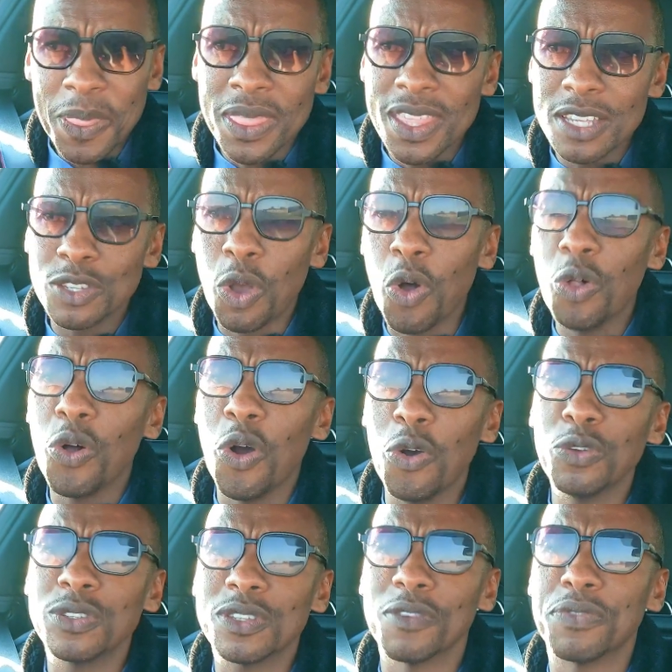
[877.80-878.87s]
there's a whole
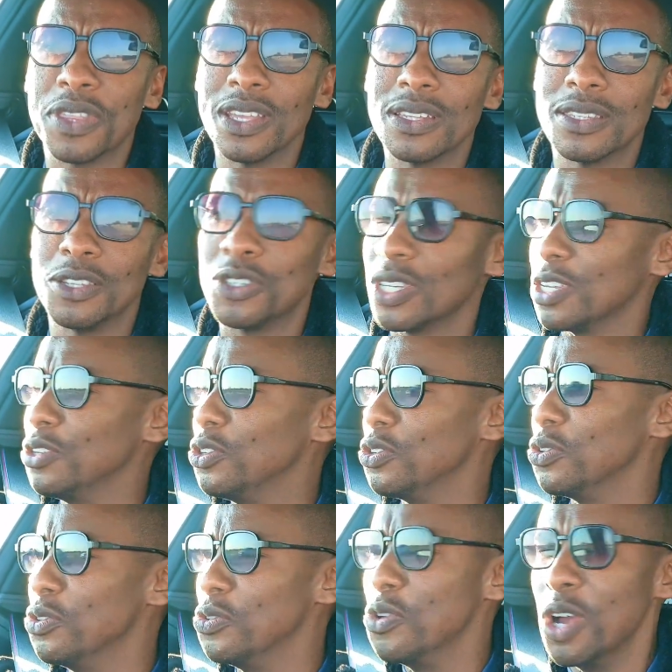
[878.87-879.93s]
host of things that you can
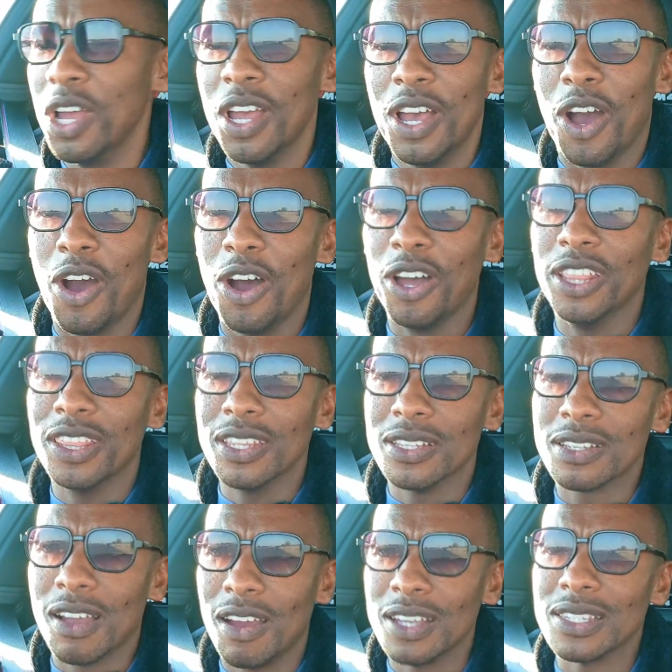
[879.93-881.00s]
do on
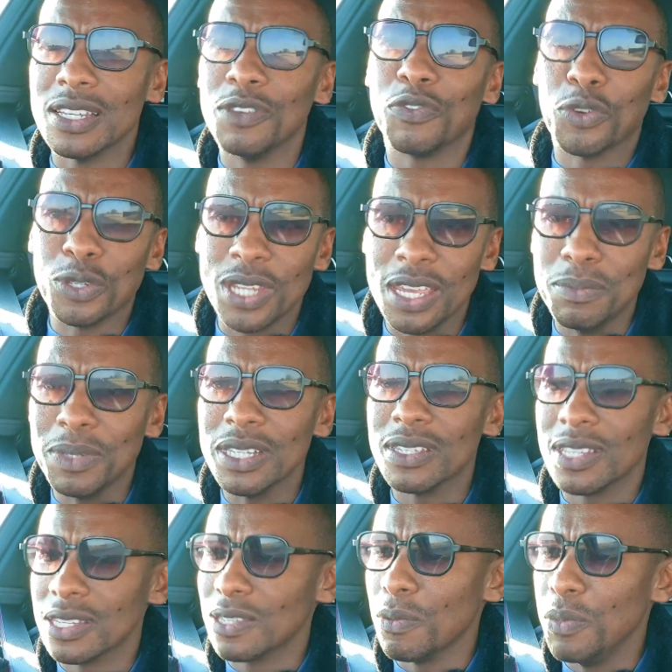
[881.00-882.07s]
this car's infotainment
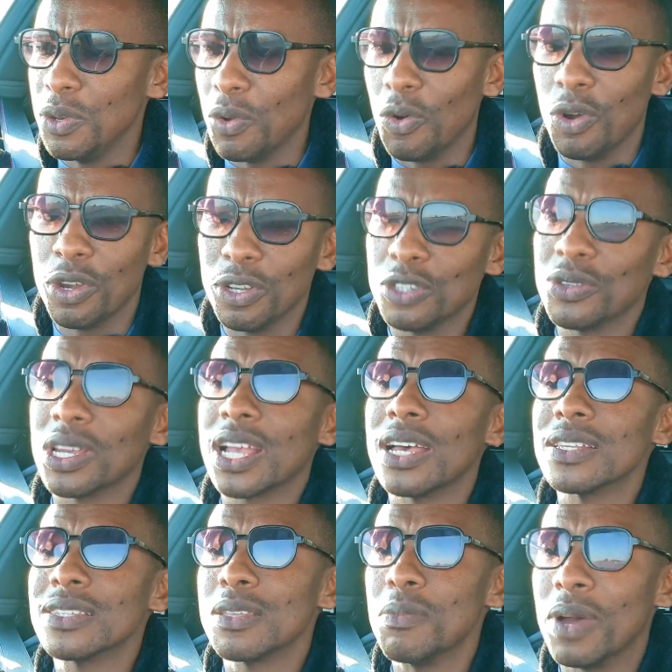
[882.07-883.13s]
system in order to
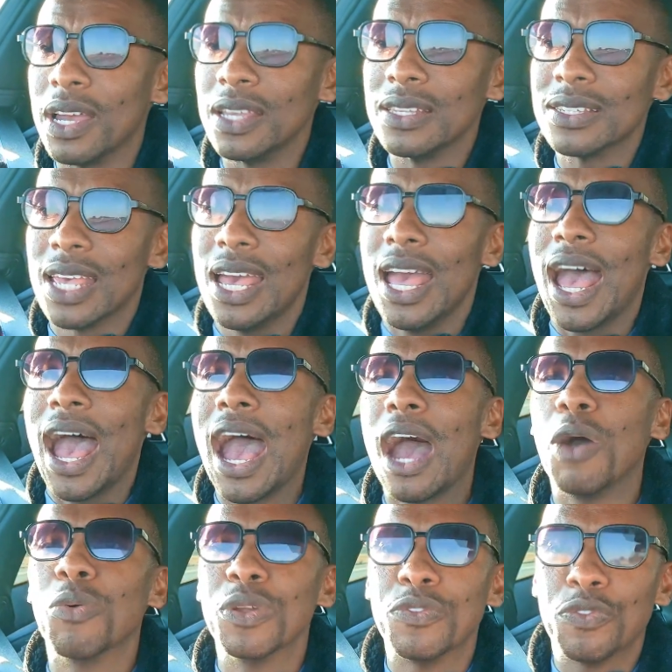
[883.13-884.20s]
customize
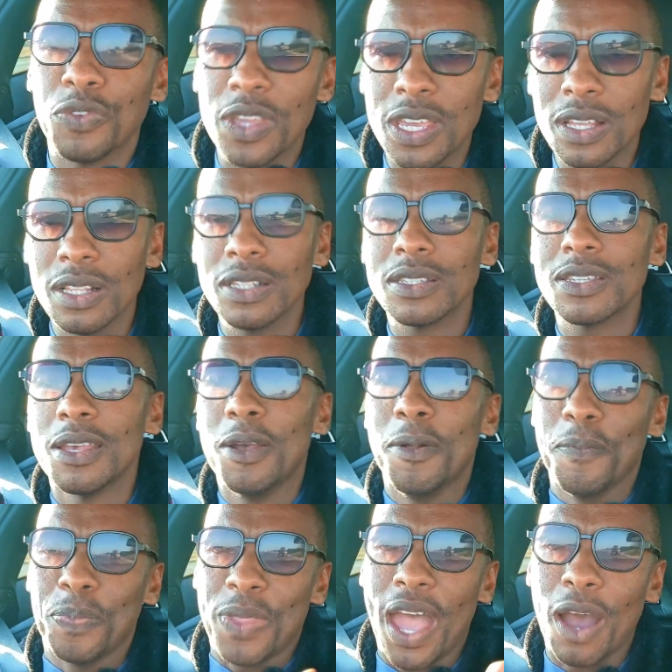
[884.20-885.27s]
how it feels,
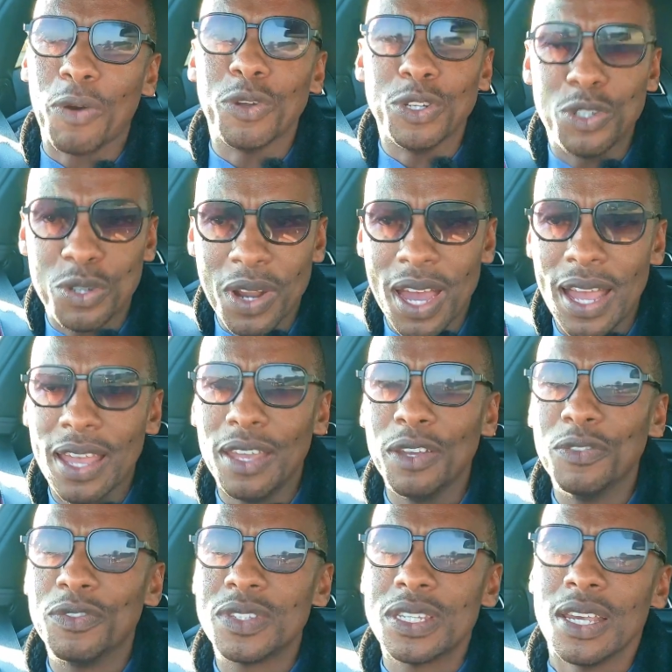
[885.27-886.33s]
how it
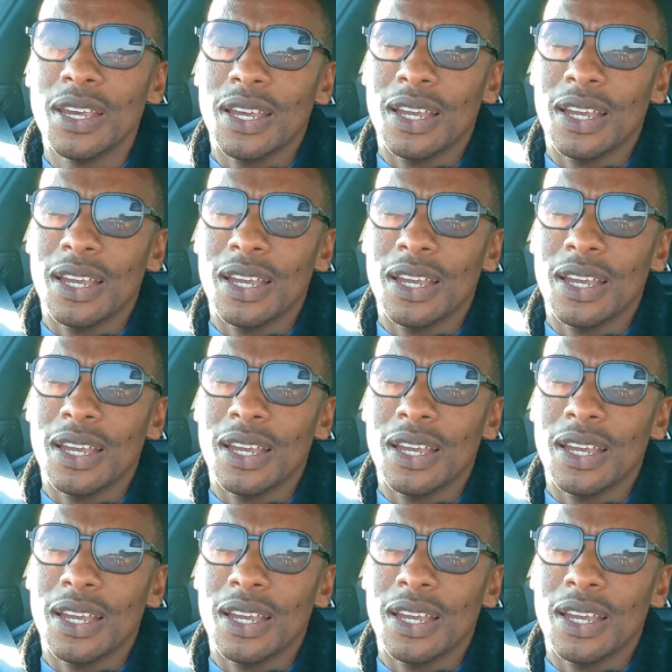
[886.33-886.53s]
drives,